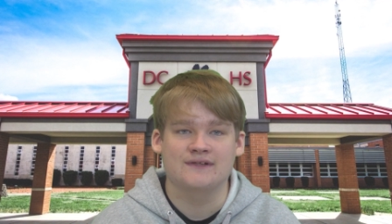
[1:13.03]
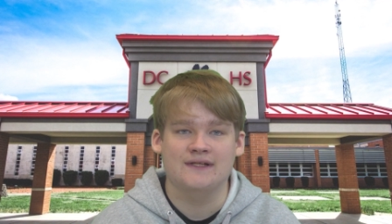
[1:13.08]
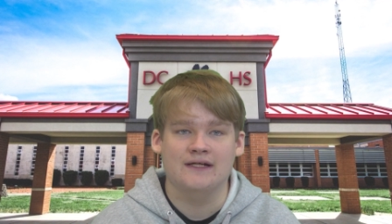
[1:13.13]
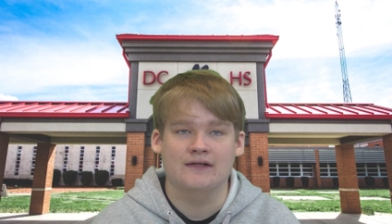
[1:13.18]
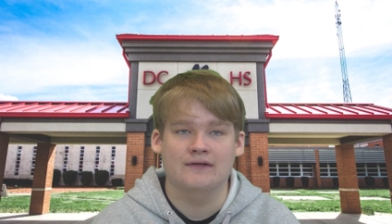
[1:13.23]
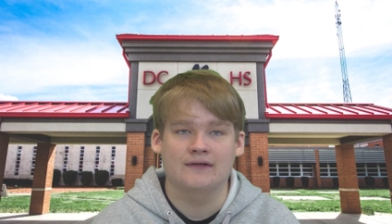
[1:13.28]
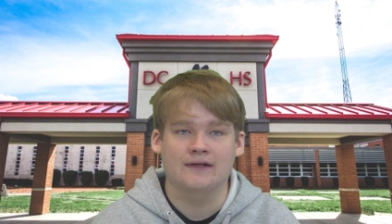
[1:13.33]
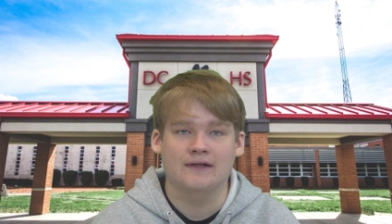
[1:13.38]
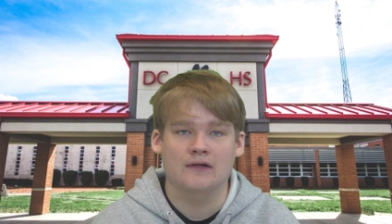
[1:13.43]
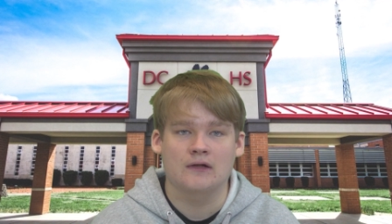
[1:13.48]

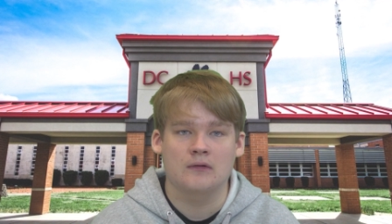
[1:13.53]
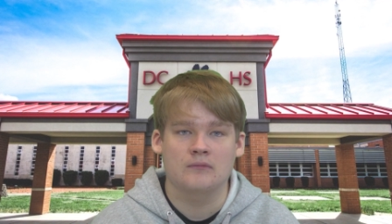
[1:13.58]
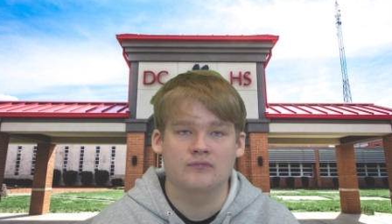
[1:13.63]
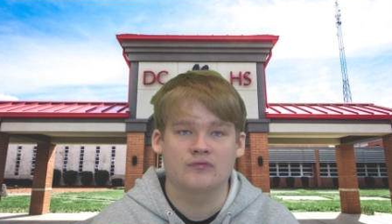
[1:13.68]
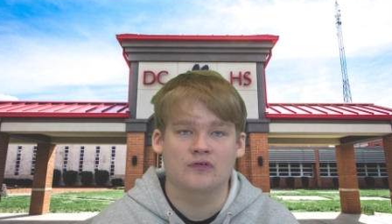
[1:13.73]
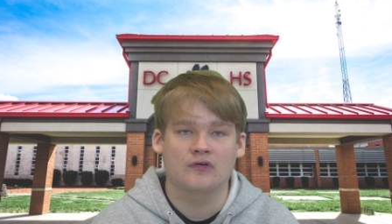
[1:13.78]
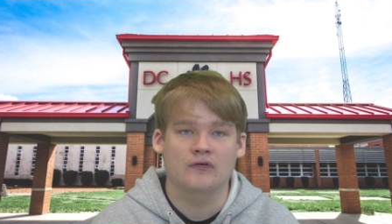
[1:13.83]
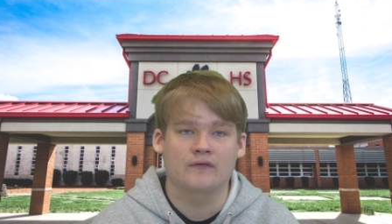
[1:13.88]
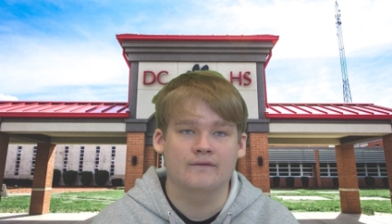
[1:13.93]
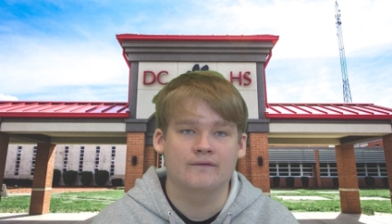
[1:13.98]
gearing up
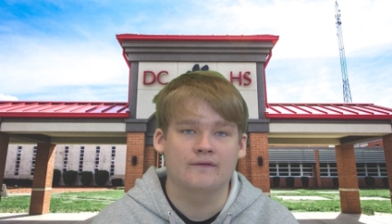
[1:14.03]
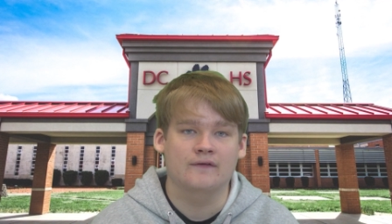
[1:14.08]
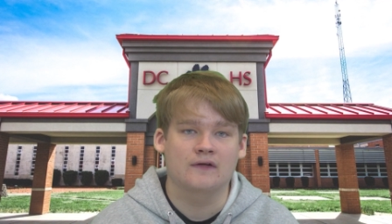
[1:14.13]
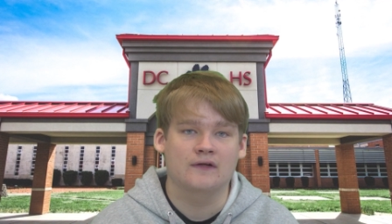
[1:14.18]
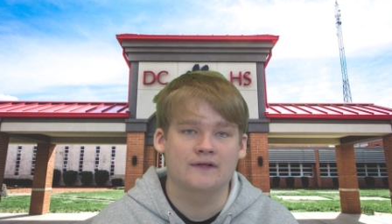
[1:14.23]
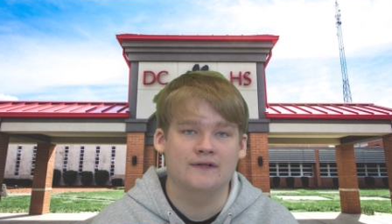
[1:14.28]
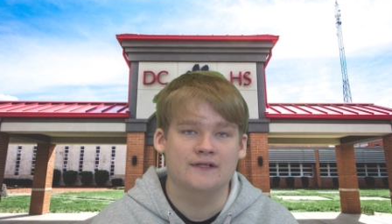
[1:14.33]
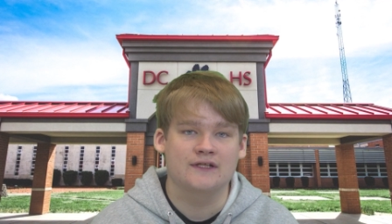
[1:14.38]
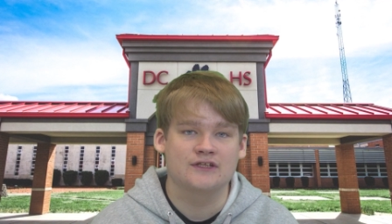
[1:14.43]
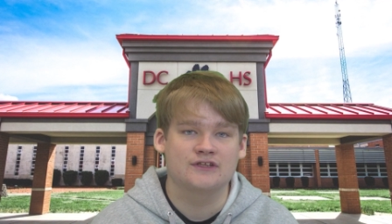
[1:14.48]
for the
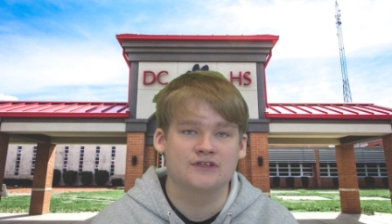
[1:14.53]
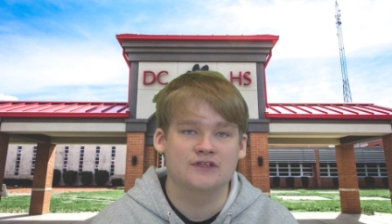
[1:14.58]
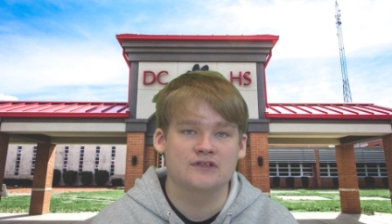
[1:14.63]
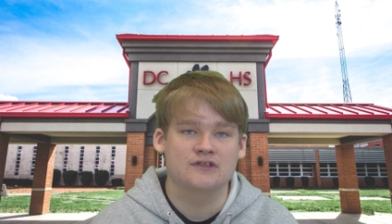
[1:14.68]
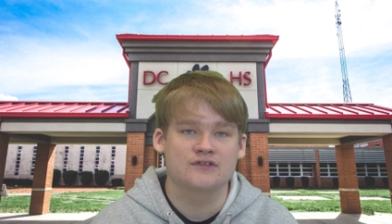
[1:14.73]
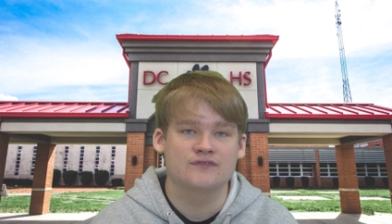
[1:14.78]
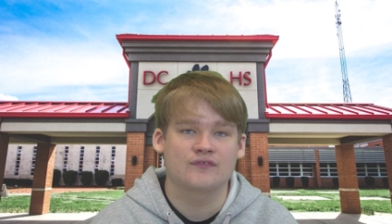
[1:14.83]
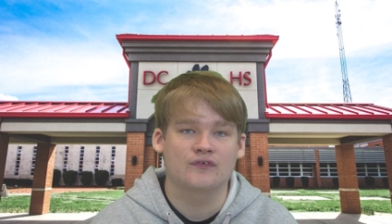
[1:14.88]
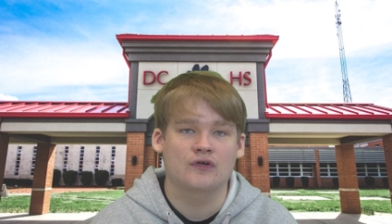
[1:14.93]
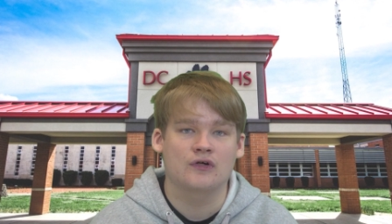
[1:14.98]

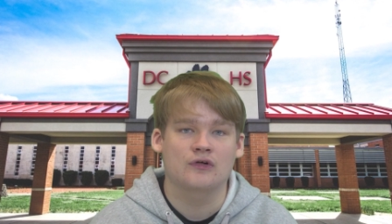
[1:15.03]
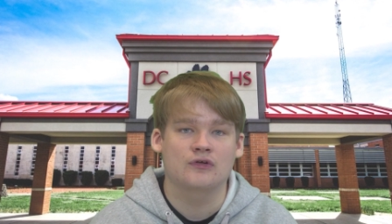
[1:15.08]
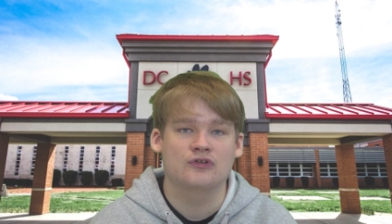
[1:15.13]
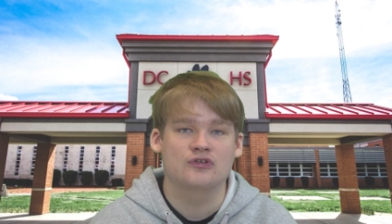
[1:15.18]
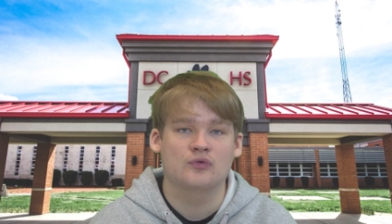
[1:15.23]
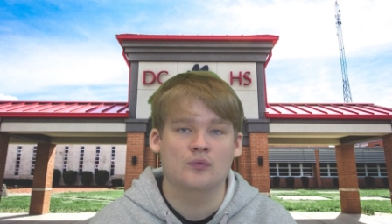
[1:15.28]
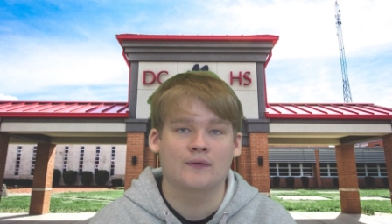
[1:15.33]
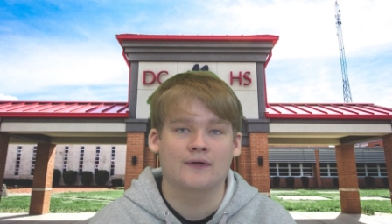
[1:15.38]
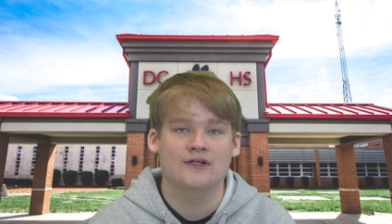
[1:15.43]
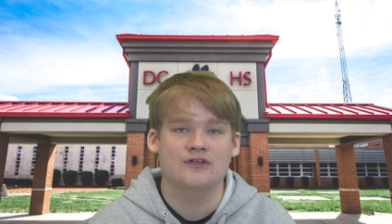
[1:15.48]
auditions for our
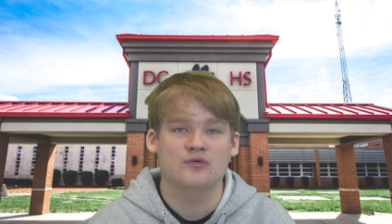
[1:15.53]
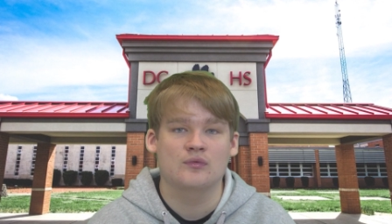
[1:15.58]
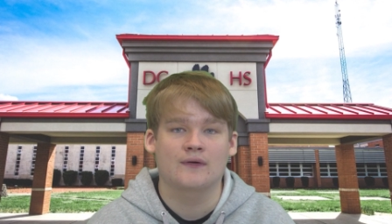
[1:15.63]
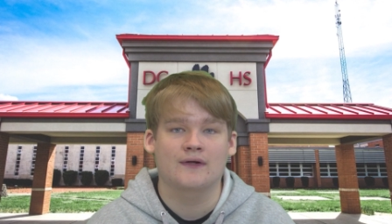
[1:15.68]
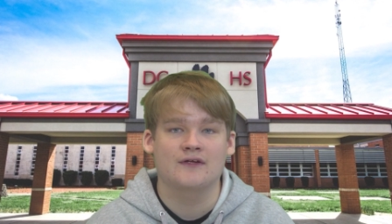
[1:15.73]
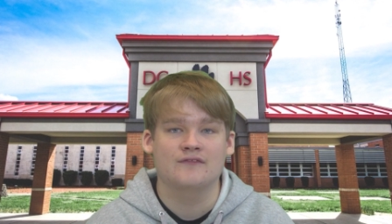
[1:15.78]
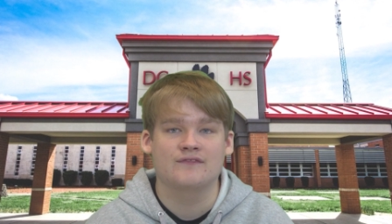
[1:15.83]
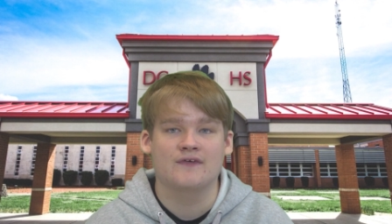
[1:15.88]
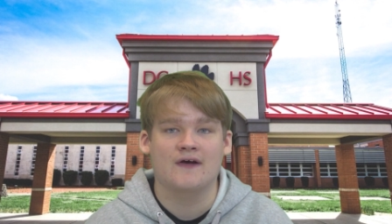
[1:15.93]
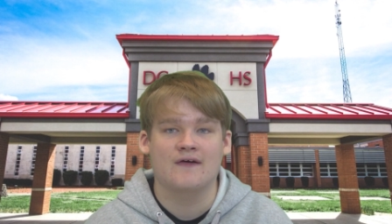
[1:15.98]

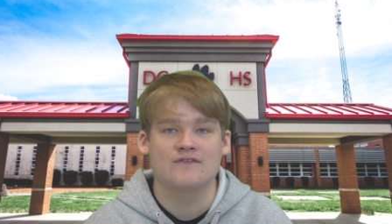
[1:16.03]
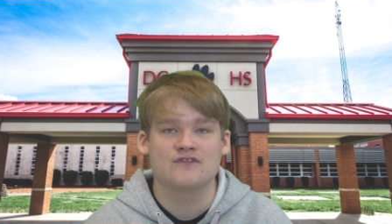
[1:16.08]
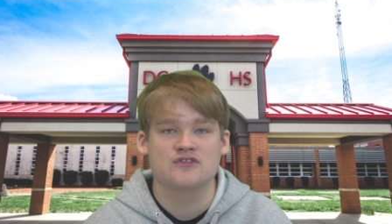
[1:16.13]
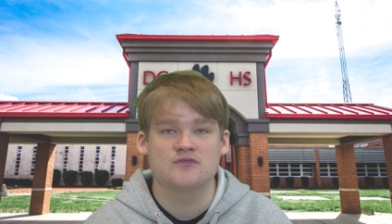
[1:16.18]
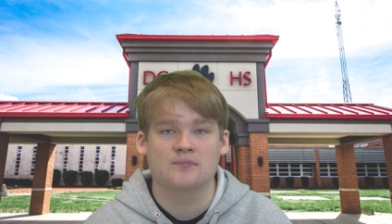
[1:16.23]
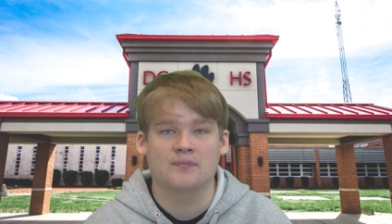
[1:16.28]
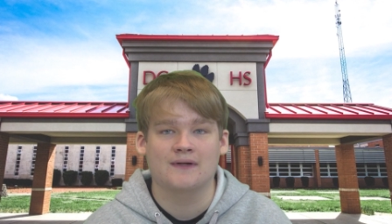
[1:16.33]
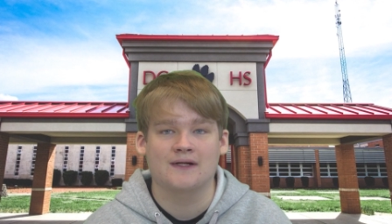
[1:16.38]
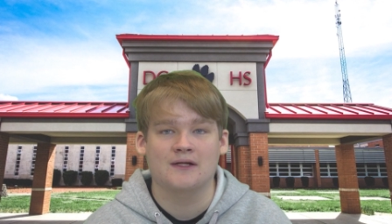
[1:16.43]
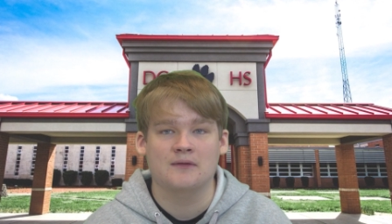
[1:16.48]
2025
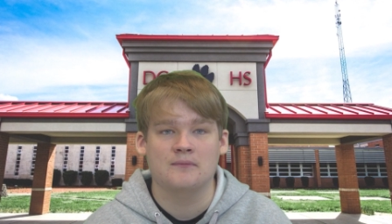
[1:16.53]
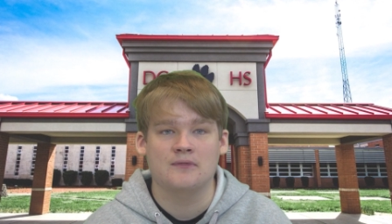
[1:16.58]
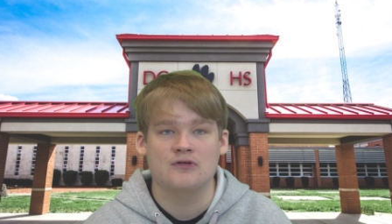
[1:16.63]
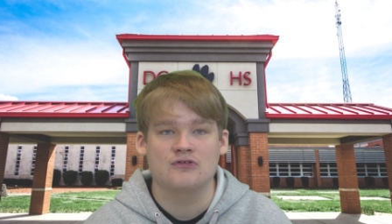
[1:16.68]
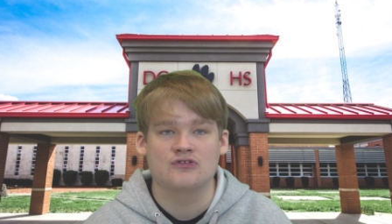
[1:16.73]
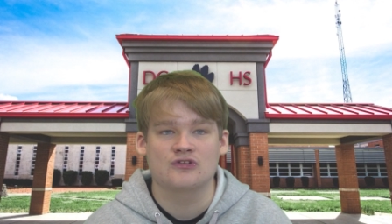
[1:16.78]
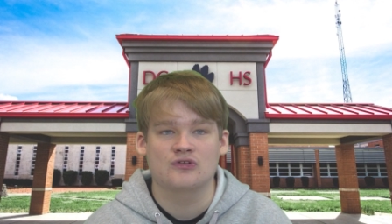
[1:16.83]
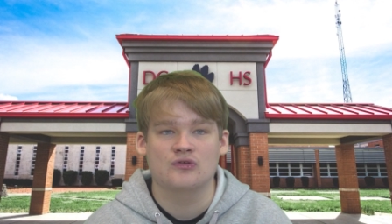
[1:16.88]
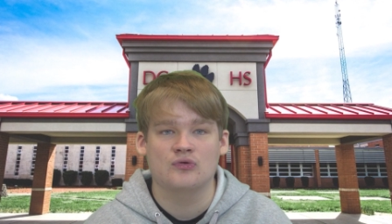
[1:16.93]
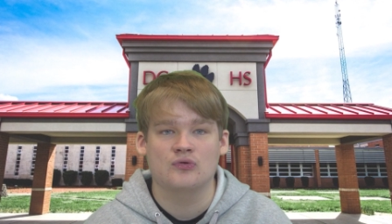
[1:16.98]
spring
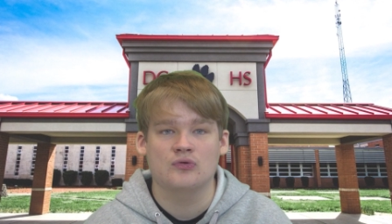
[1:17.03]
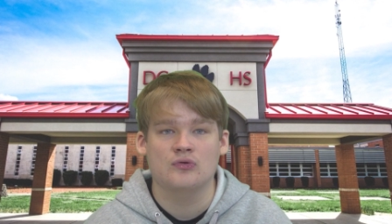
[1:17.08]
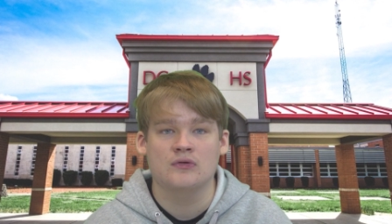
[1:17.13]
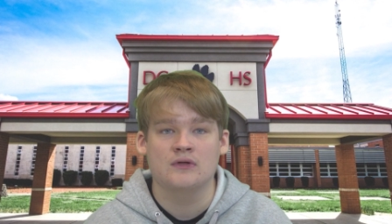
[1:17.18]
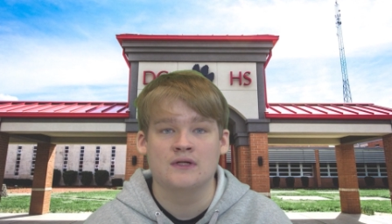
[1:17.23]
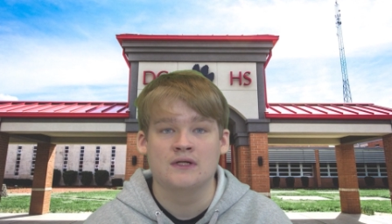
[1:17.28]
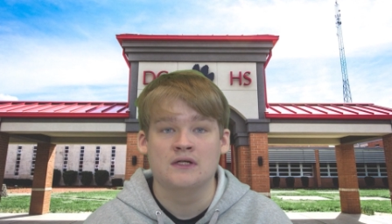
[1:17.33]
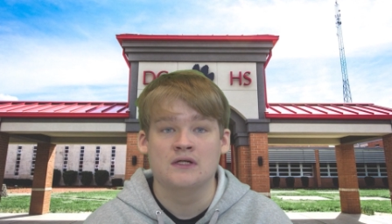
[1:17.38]
musical,